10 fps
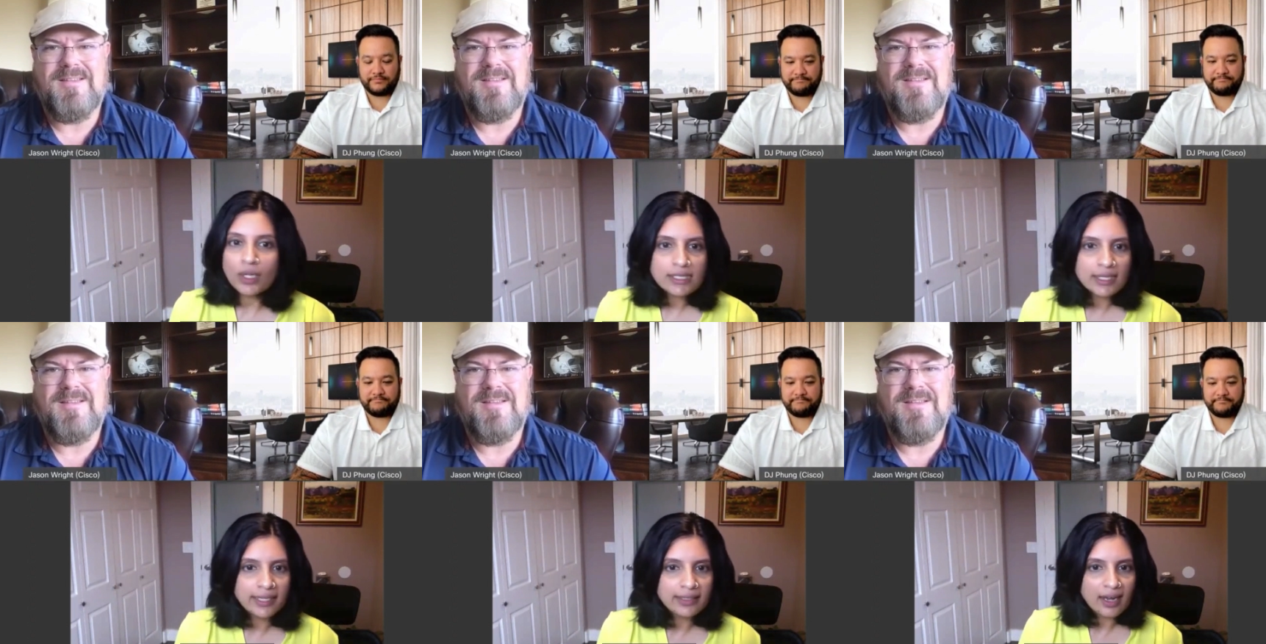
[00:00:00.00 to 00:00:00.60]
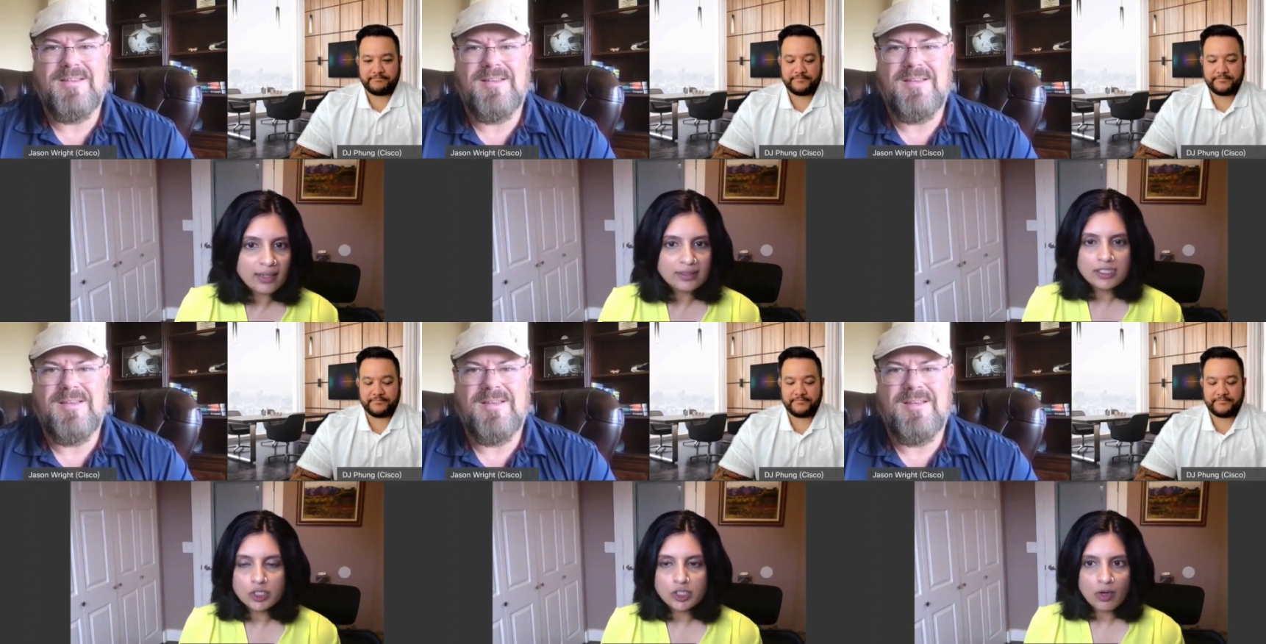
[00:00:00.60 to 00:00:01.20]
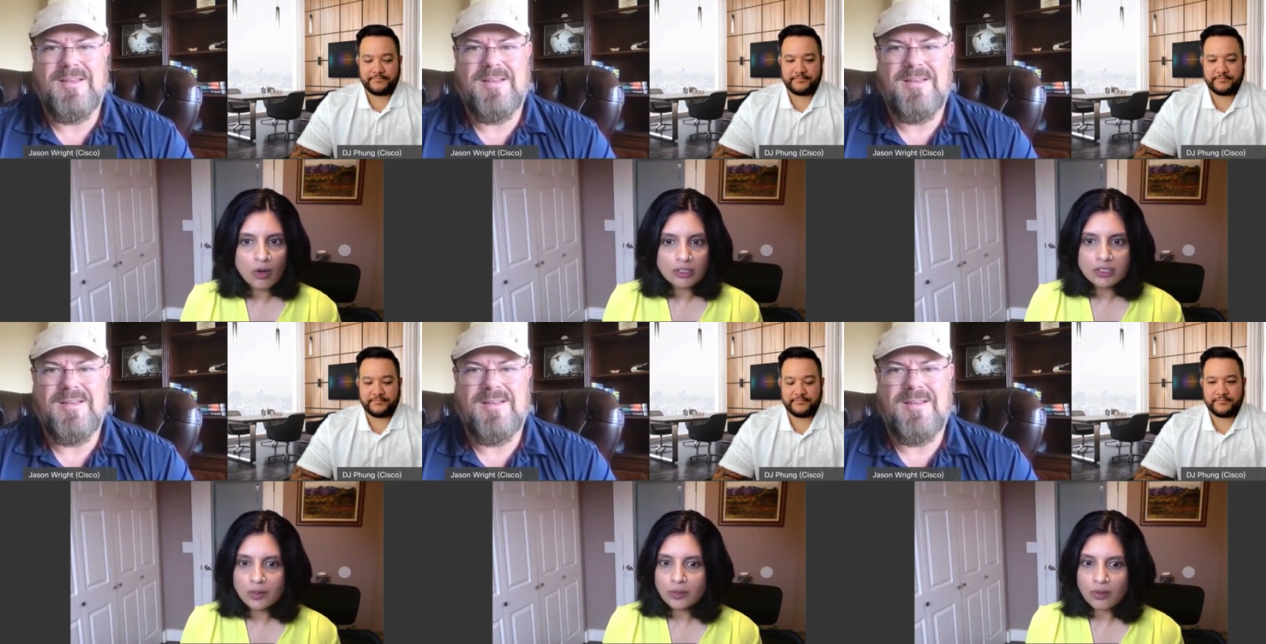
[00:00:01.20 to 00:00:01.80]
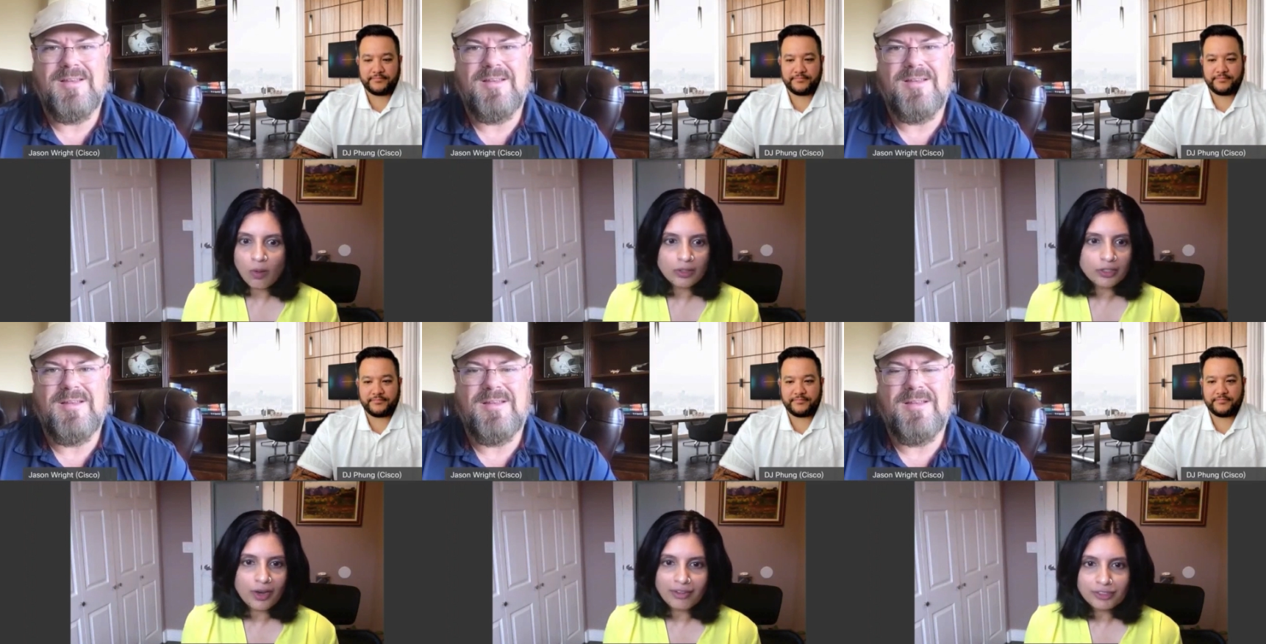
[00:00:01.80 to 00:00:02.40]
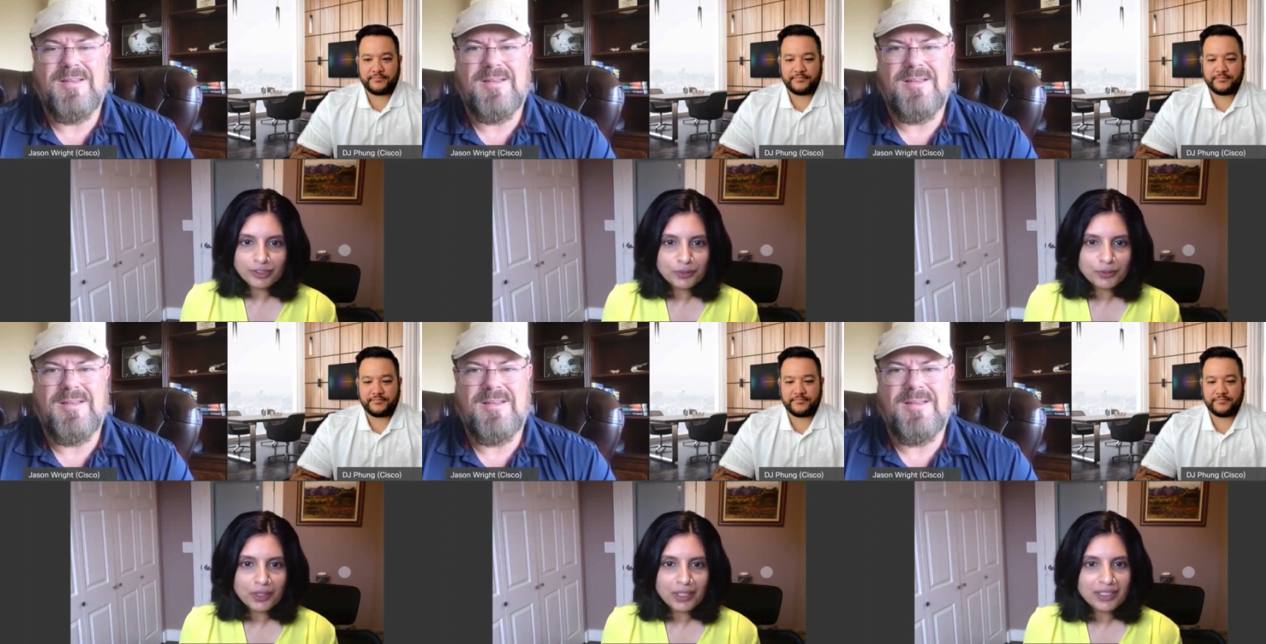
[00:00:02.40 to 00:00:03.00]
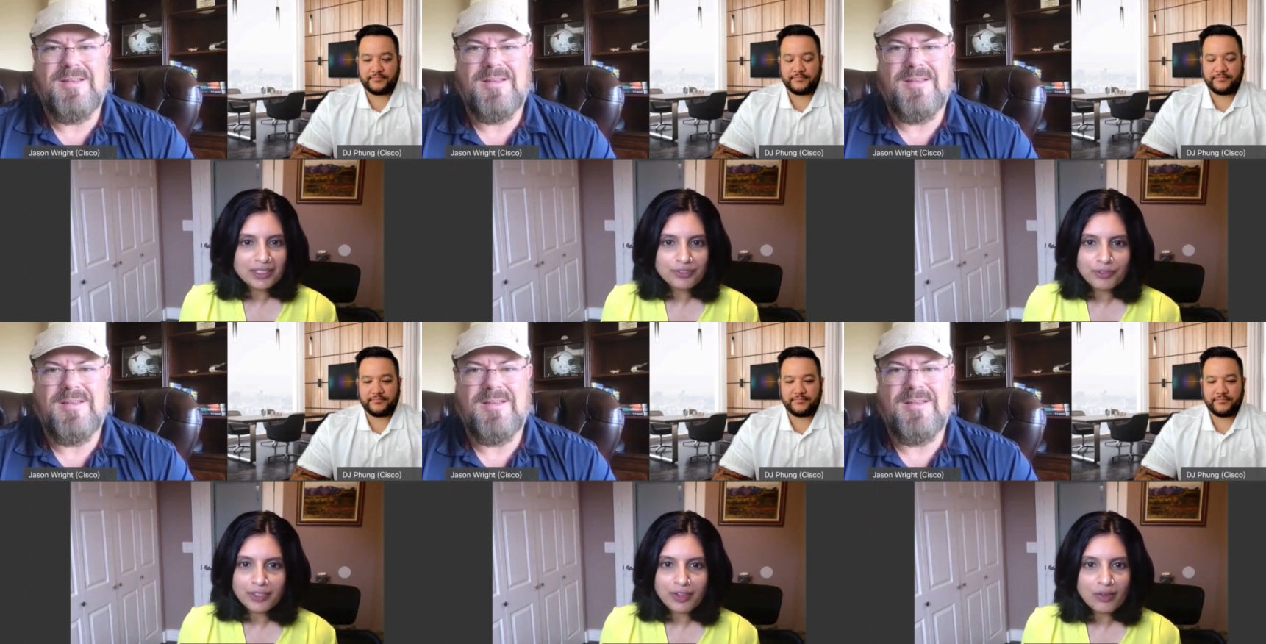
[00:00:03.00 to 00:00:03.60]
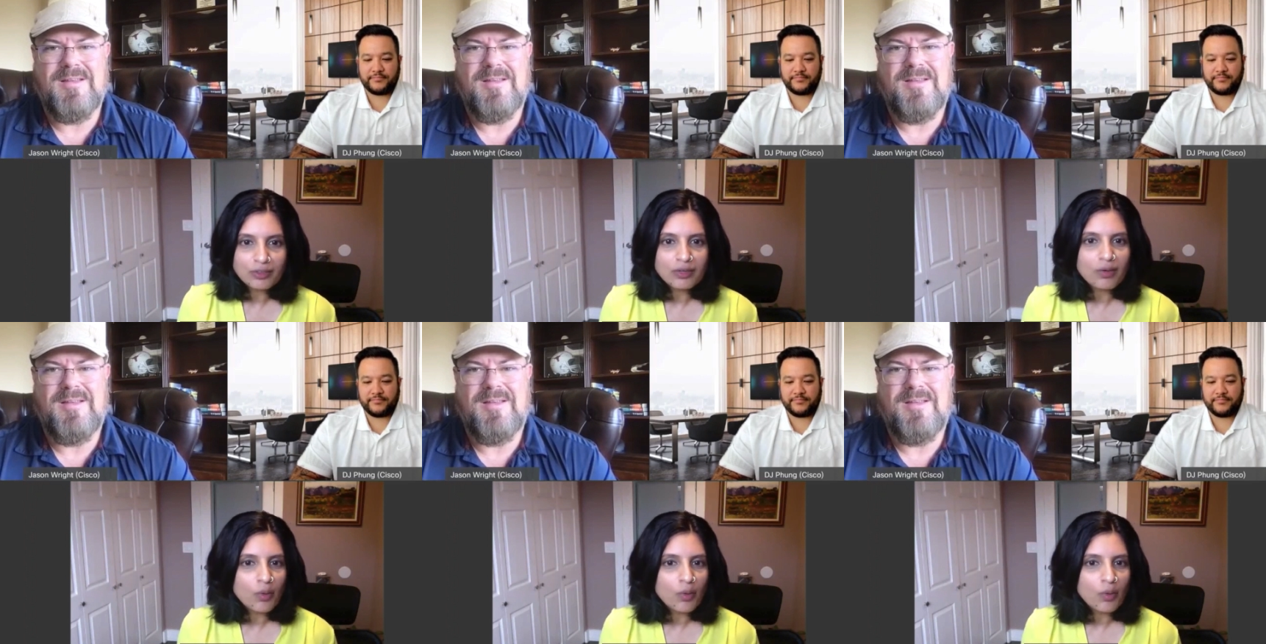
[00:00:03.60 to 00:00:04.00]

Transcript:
Speaker 1: Once you get access to the console, all you have to do is figure out